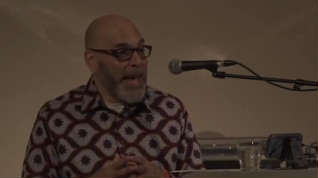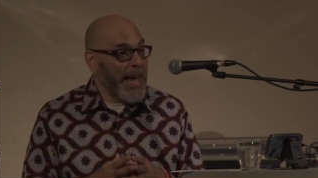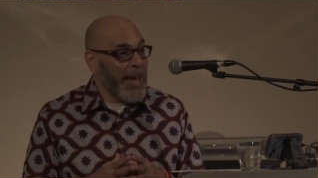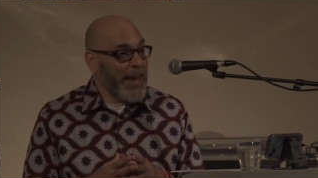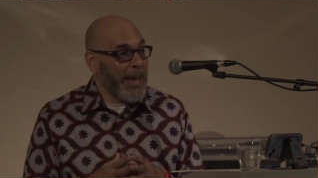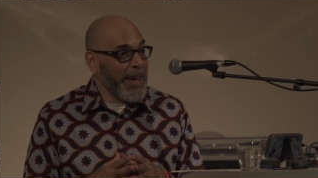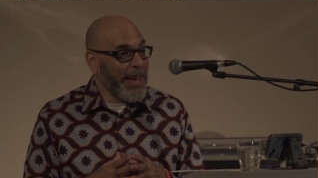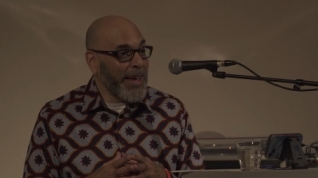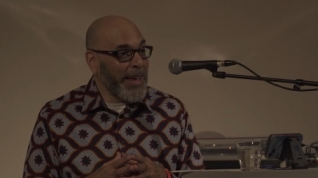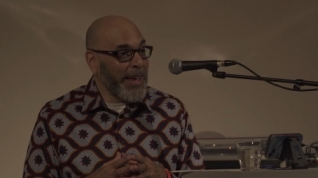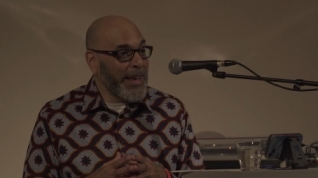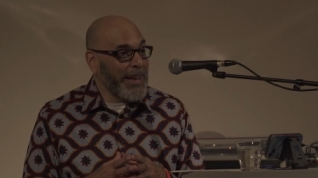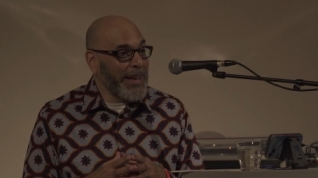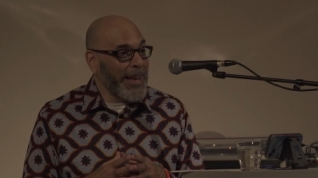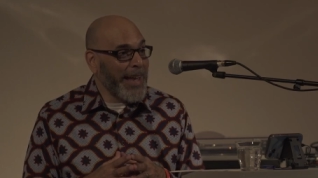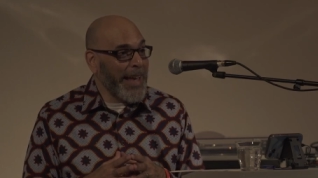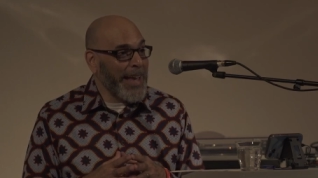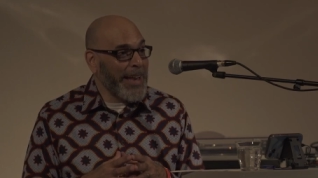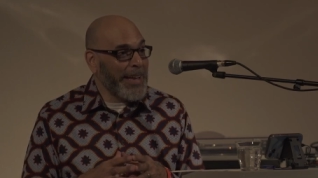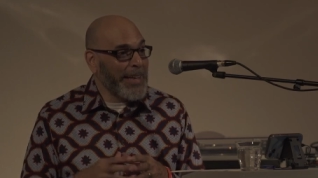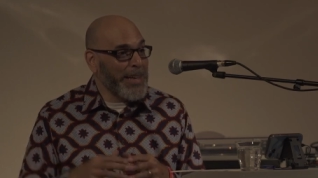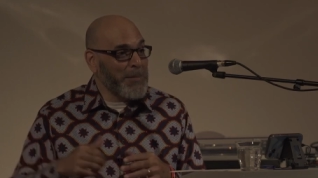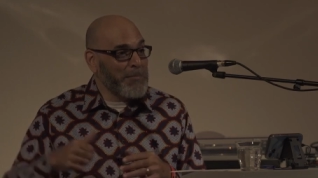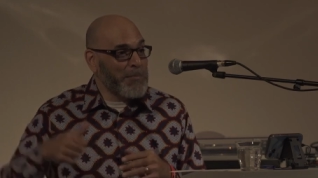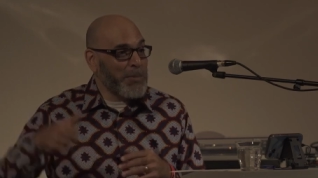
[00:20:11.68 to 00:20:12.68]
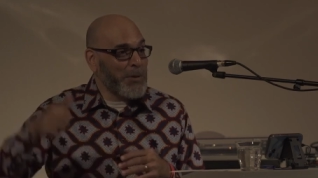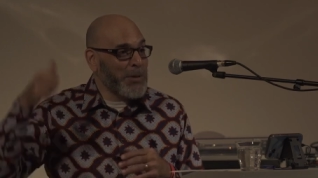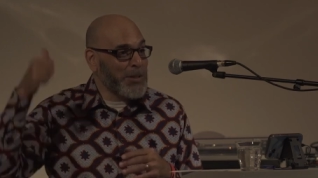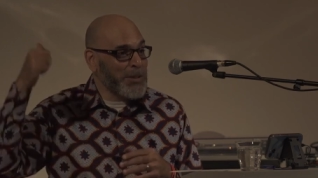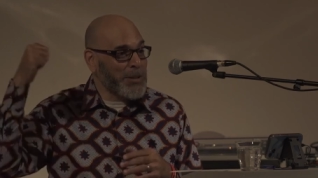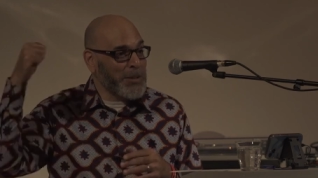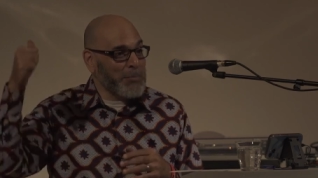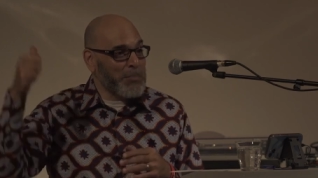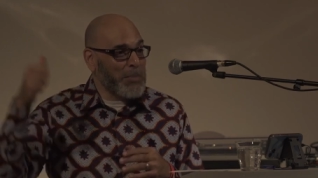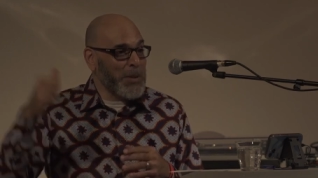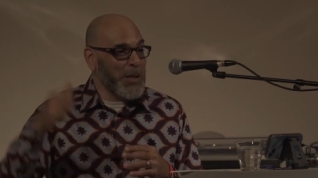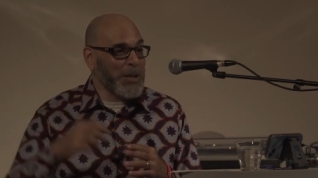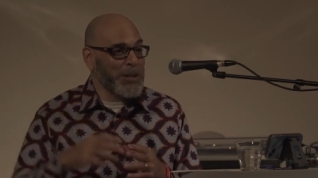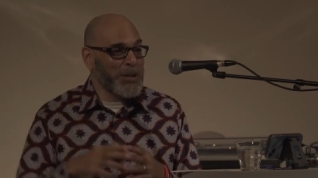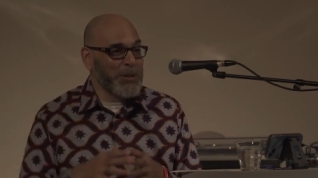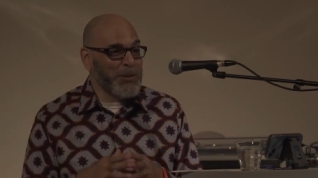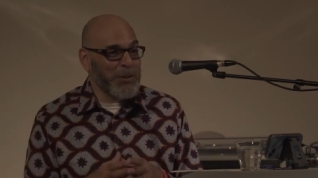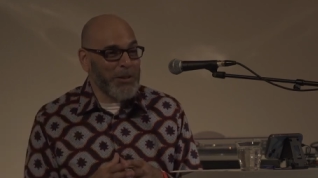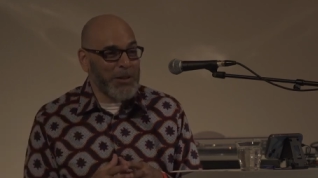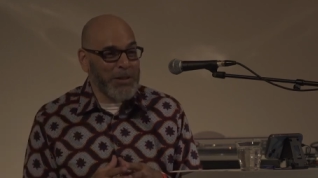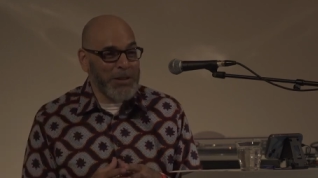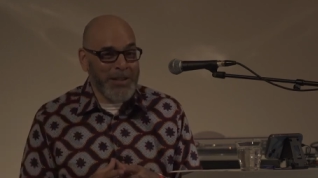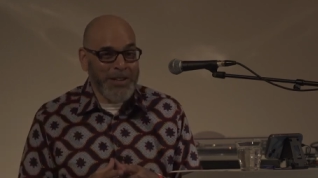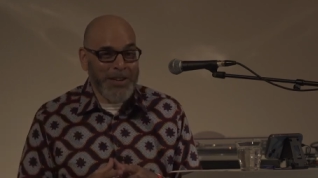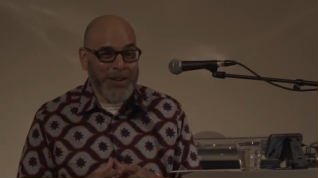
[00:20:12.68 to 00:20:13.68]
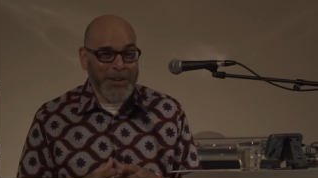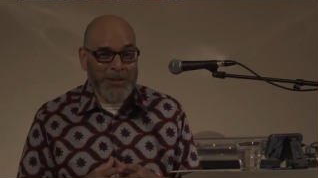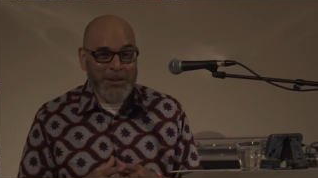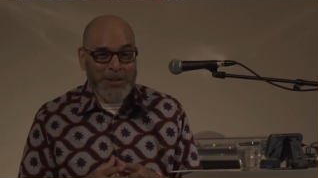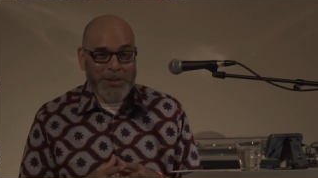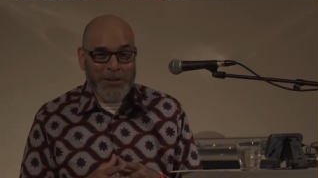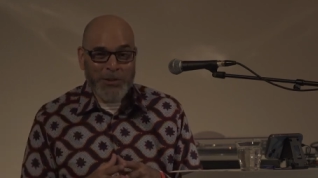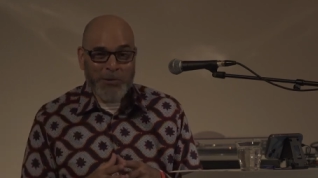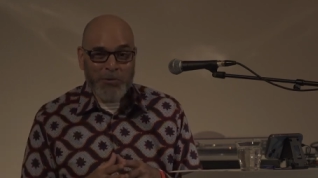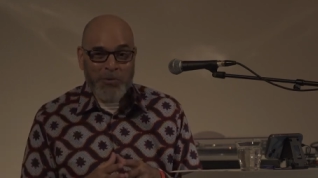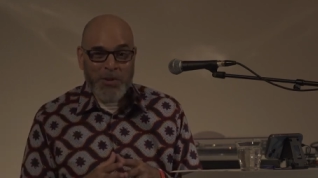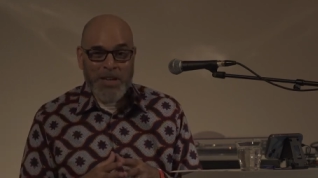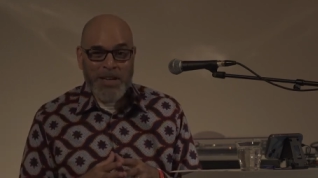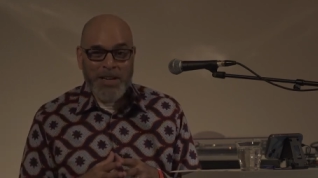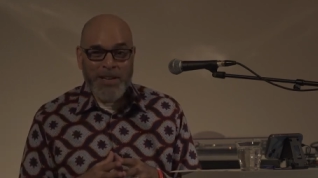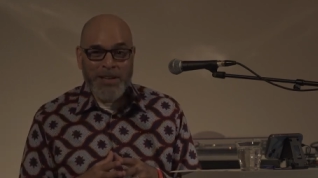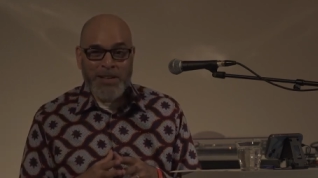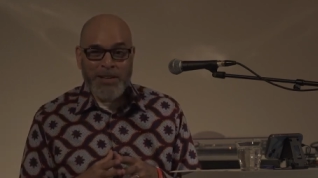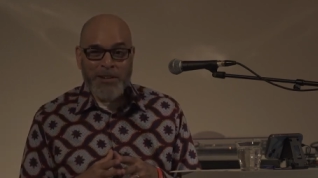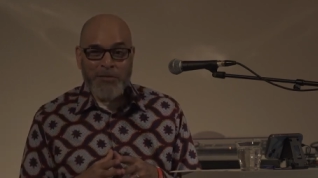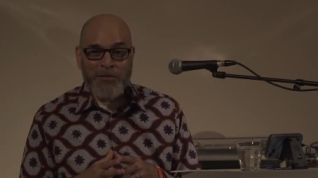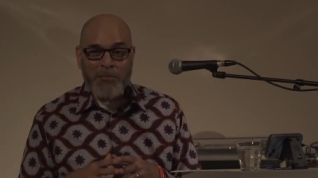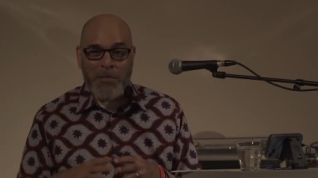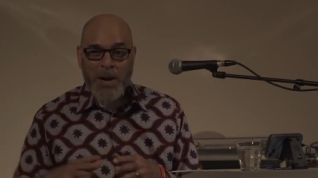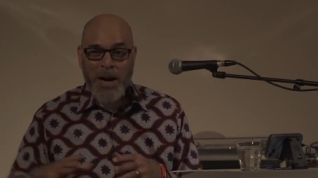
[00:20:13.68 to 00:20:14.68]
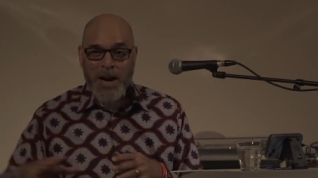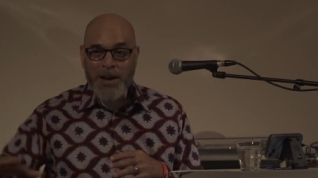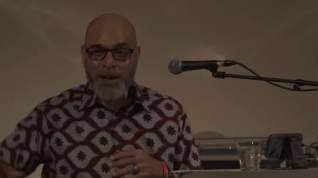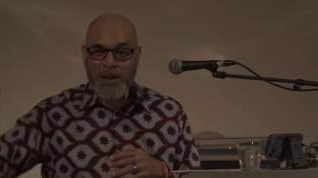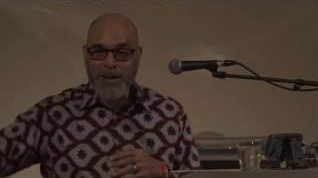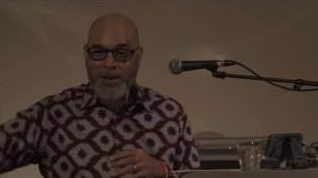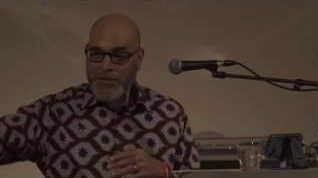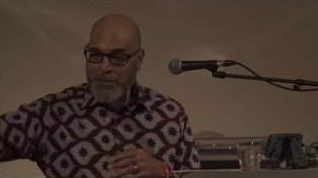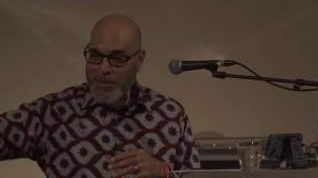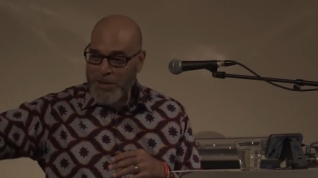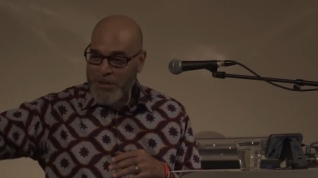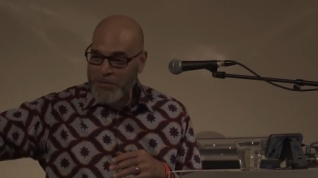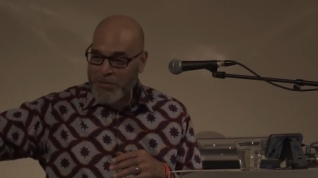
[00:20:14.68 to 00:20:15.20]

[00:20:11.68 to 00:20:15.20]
and and he puts a picture on the on the screen of my of,